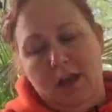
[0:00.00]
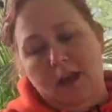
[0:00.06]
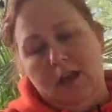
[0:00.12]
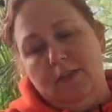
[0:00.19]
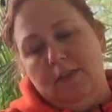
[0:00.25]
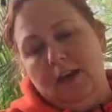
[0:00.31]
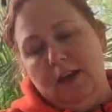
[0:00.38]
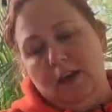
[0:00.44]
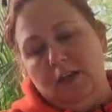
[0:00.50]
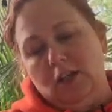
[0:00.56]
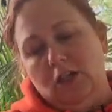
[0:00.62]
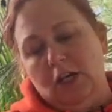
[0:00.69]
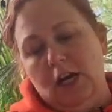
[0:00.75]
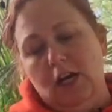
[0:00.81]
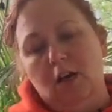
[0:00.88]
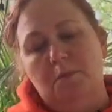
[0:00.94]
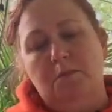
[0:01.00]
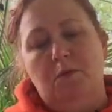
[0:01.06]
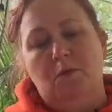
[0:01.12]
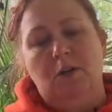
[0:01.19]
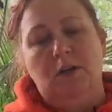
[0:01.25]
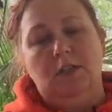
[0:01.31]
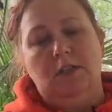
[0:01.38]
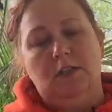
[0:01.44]
and then a
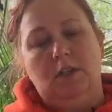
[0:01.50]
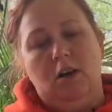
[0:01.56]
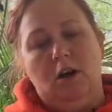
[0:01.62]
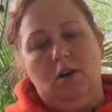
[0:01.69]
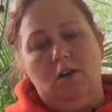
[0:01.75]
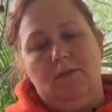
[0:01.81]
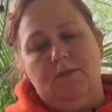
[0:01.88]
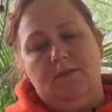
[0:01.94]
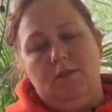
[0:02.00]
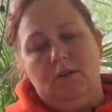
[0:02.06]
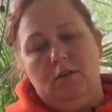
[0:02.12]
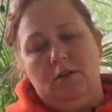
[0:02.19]
checkerboard scarf.